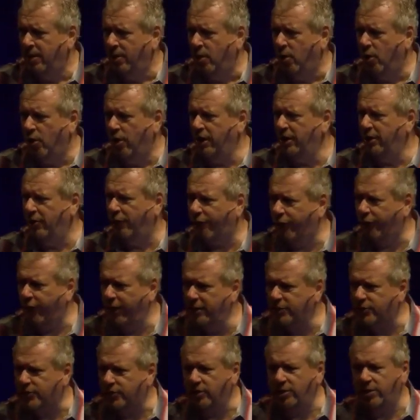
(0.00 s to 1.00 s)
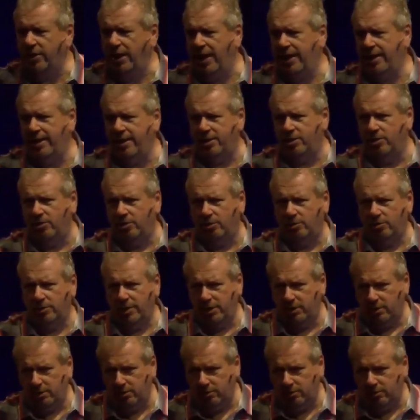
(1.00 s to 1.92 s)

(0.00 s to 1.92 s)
or in the freezer, and it'll